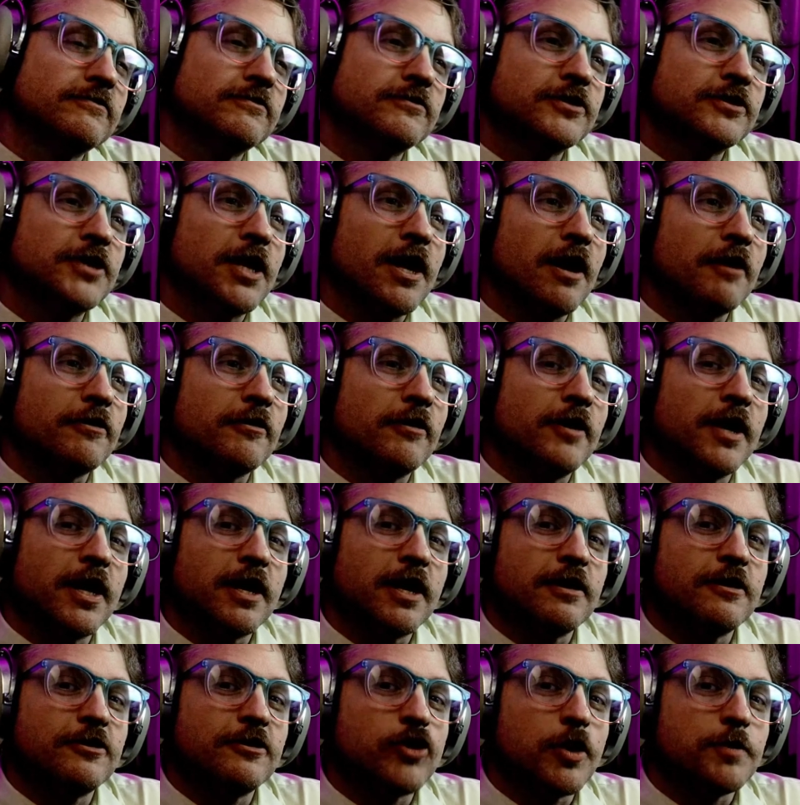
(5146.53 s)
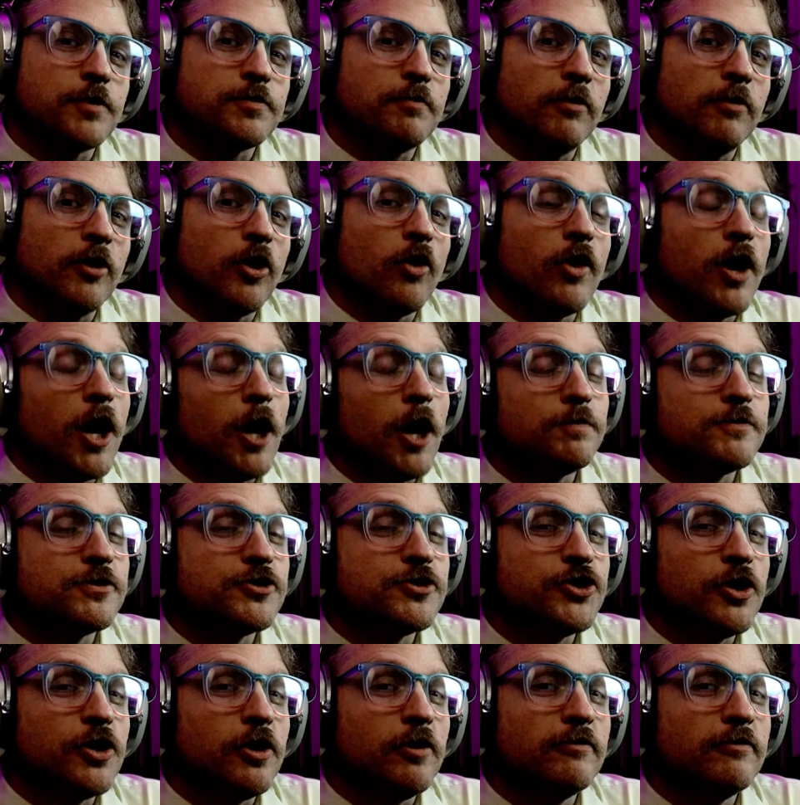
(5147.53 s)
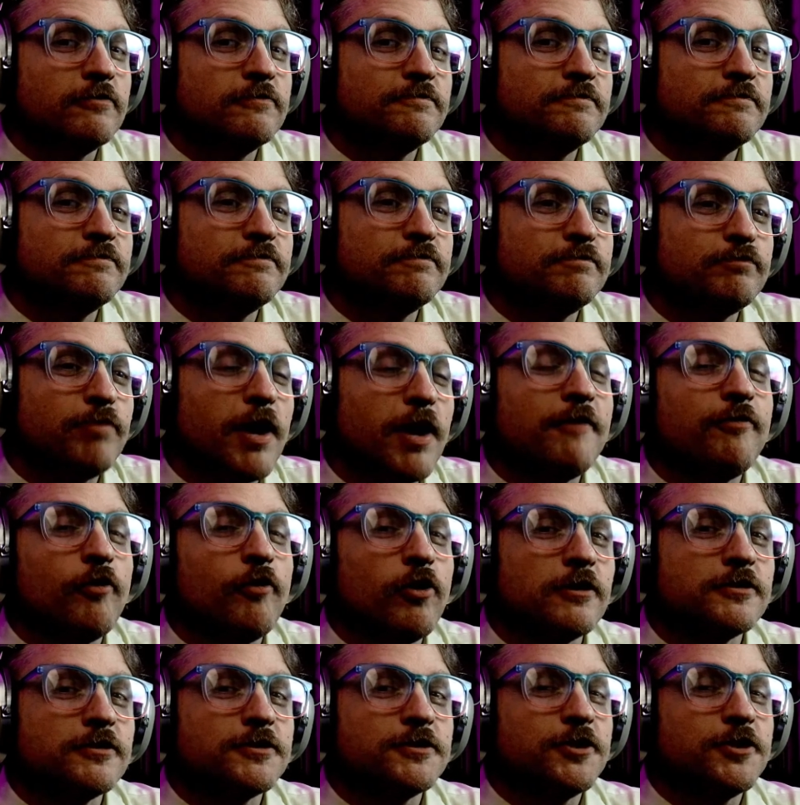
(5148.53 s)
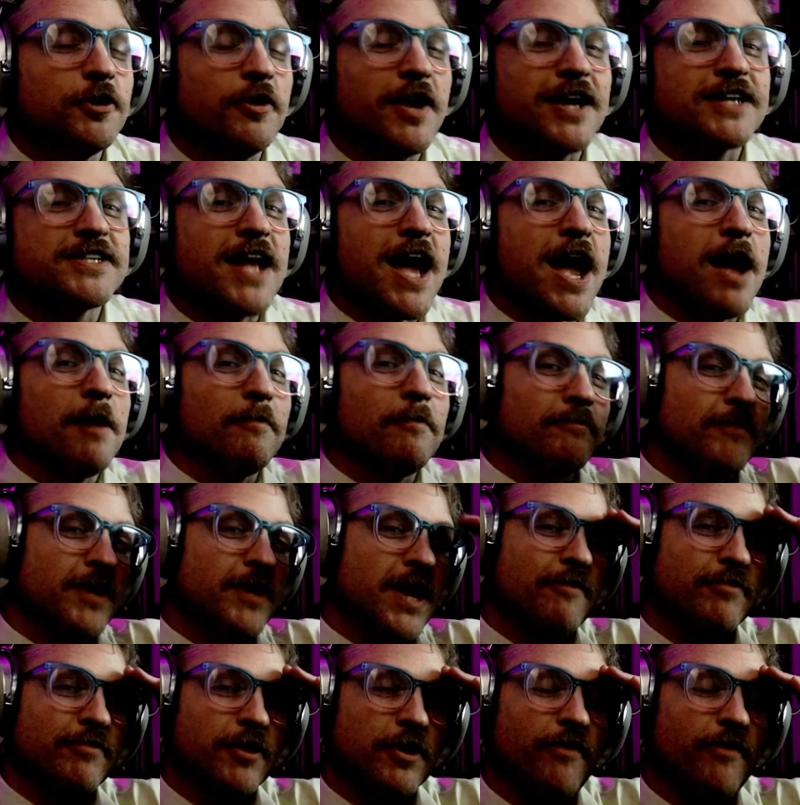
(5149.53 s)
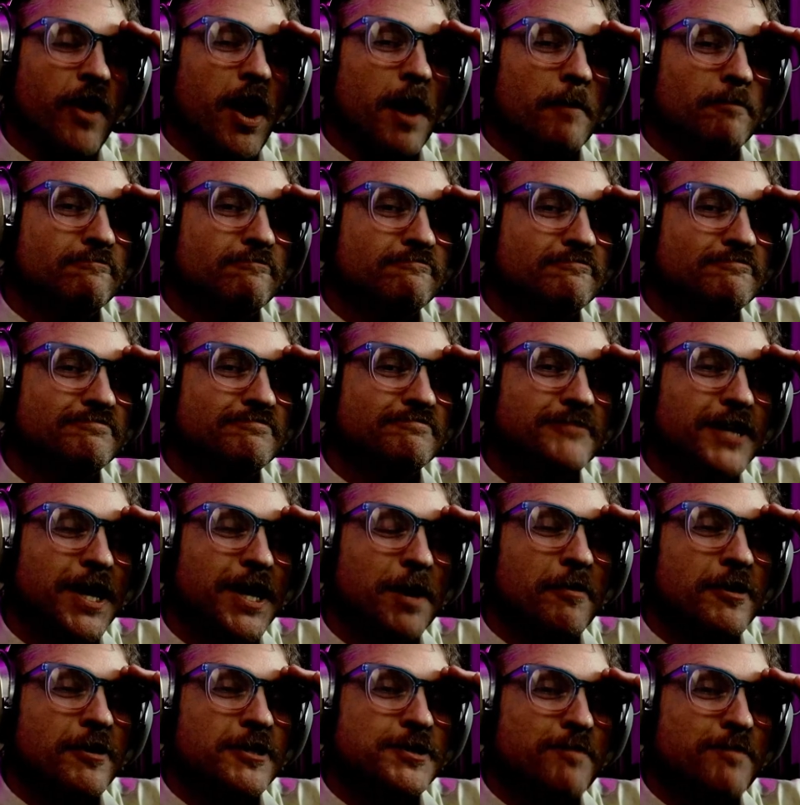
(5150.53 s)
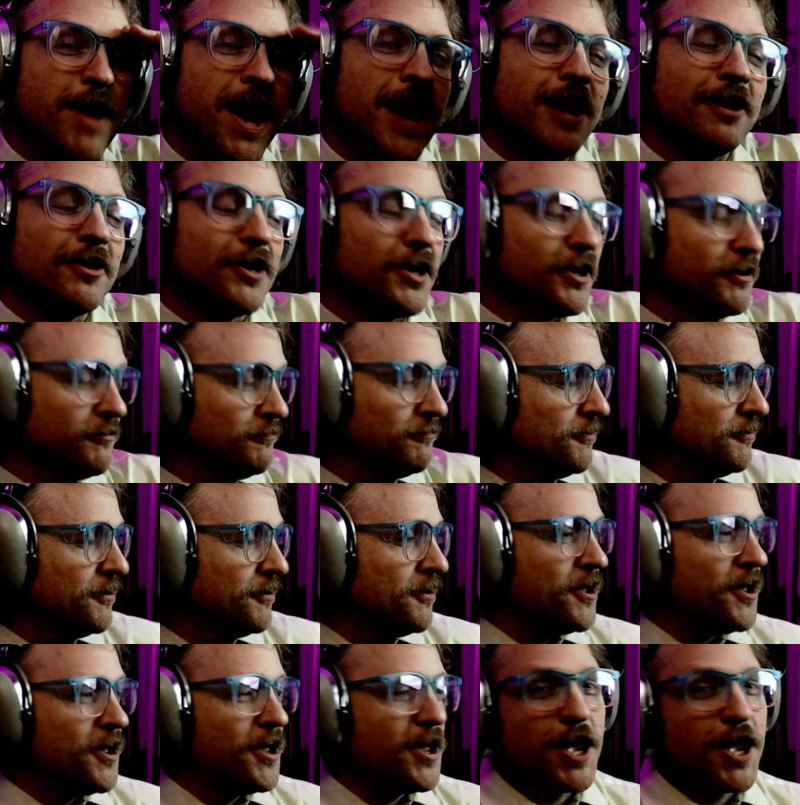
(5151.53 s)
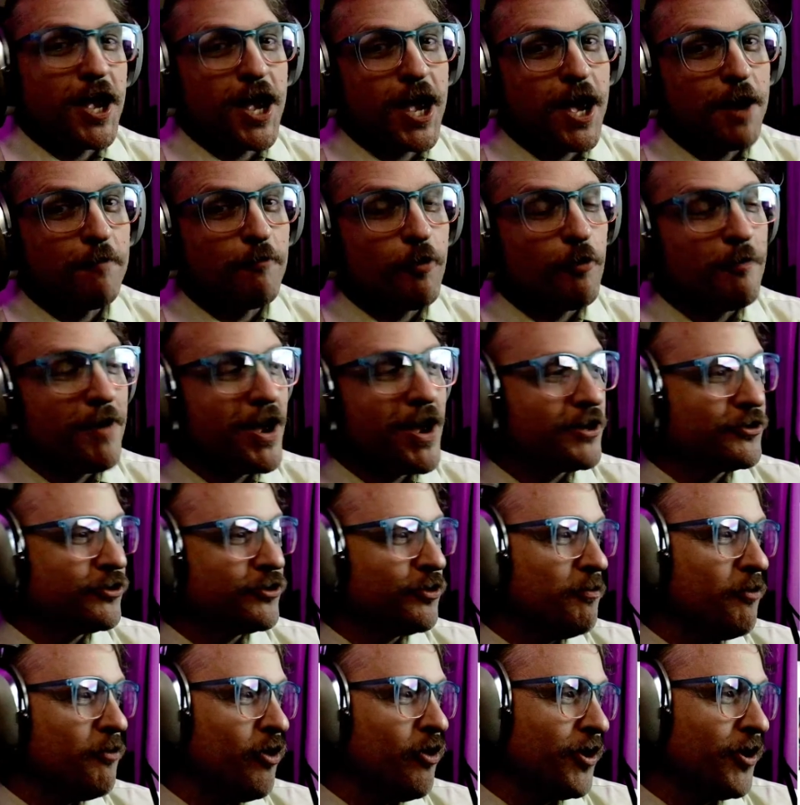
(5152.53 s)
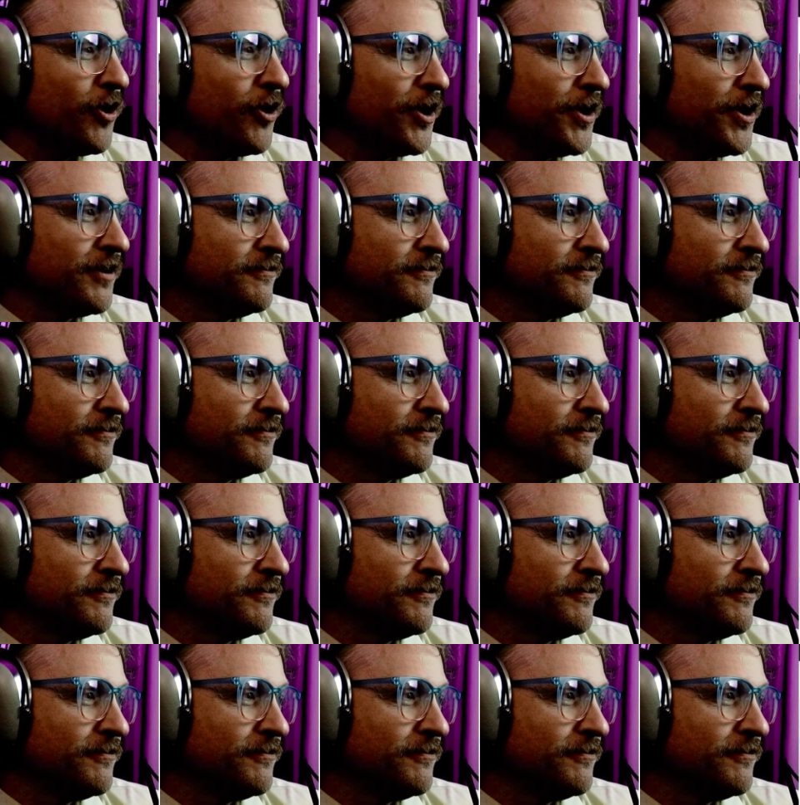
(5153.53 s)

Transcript: Check out the link in the description below. It helps the show. Pray for us. Until next time, never give up. Keep on smiling. And memento mori.